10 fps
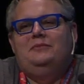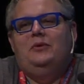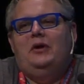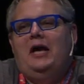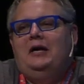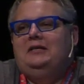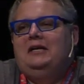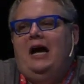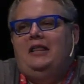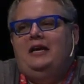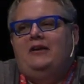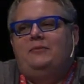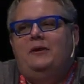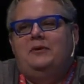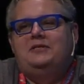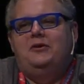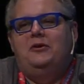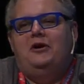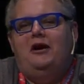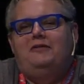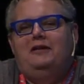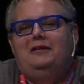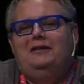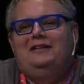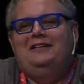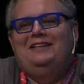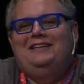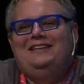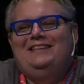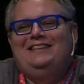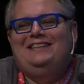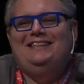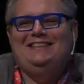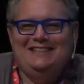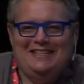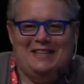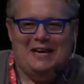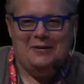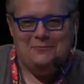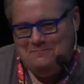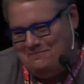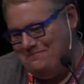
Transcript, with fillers: Okay, I think everybody wants to go to coffee. Thank you.